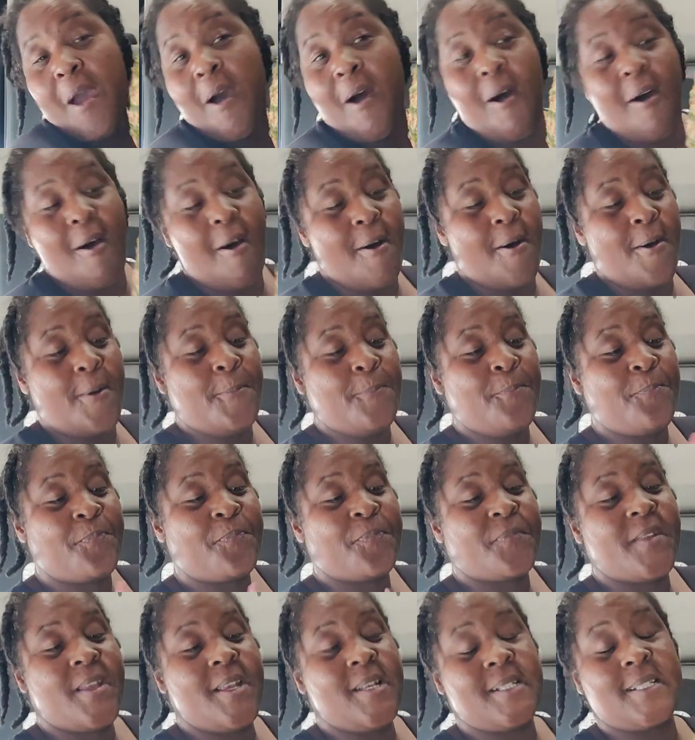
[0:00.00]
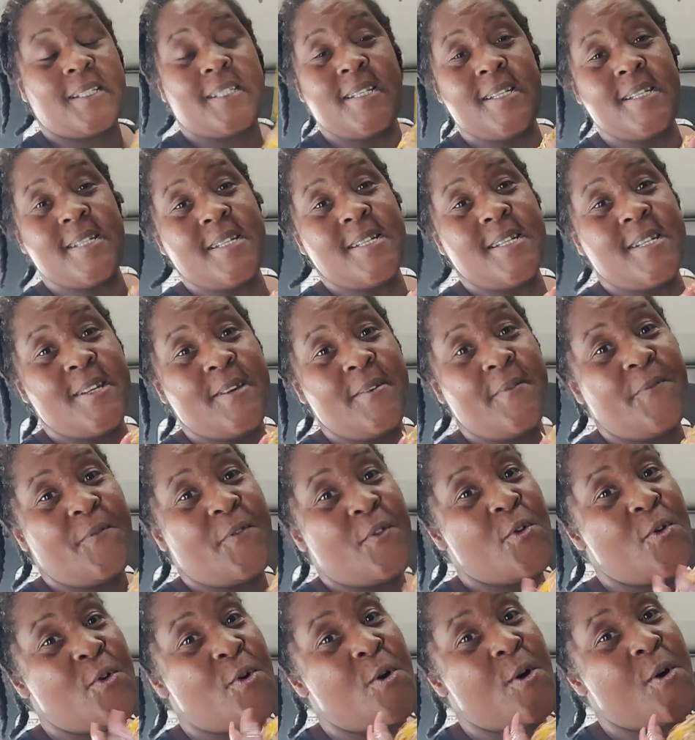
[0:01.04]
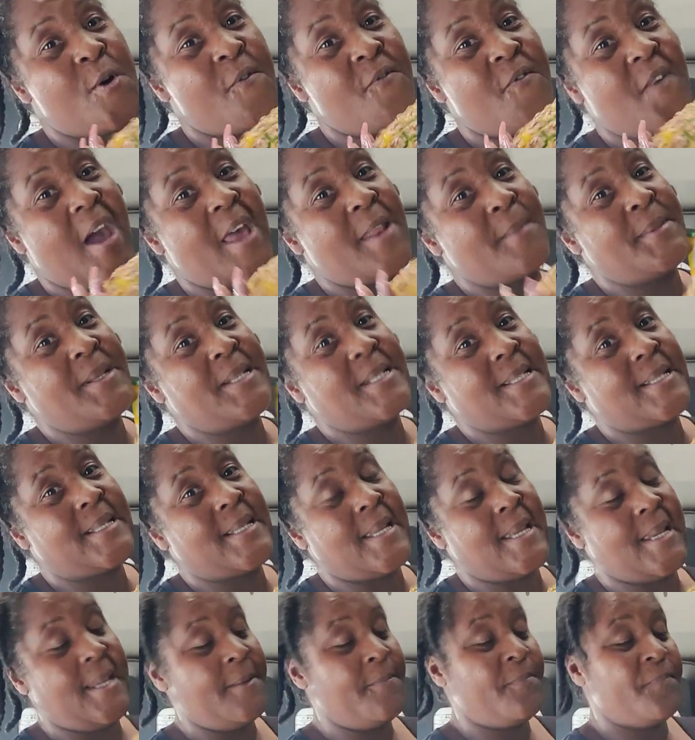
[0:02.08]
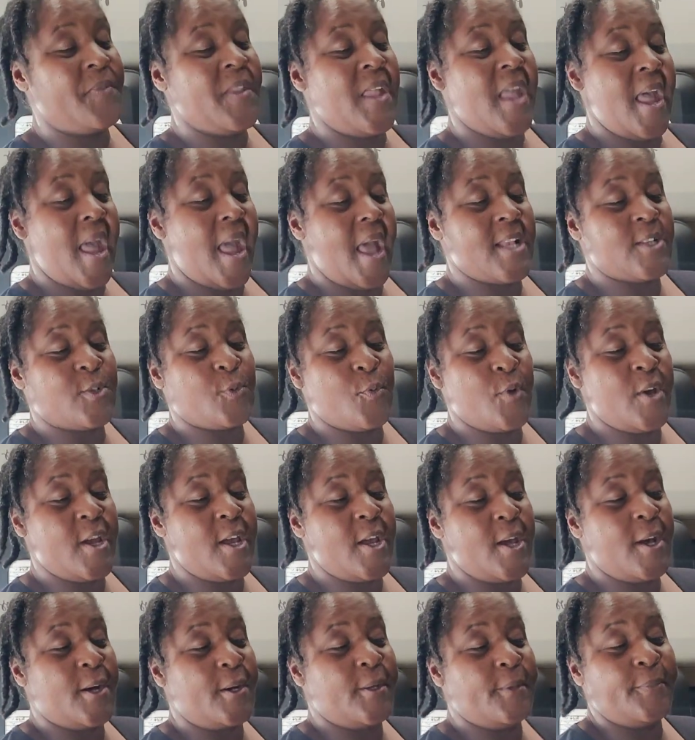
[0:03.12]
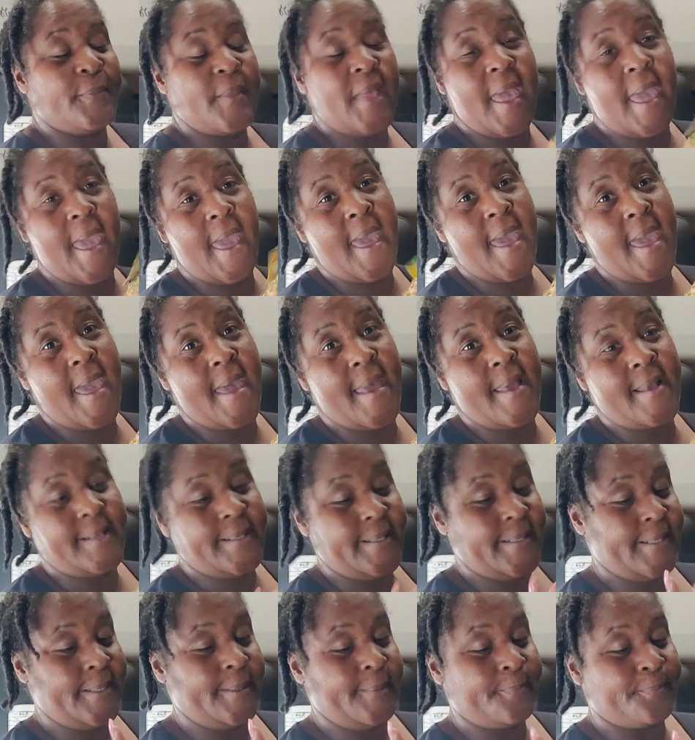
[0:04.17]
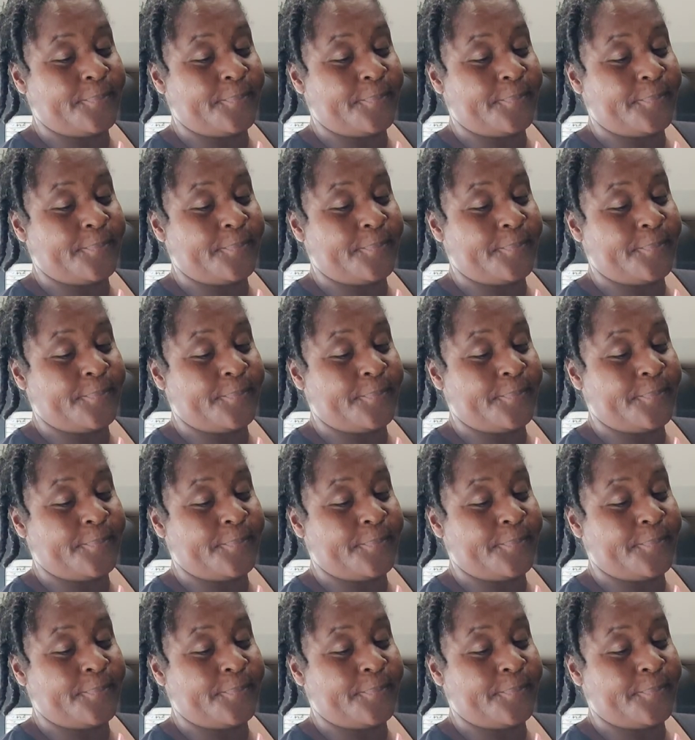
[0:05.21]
y'all, is good for vitamin C as well as,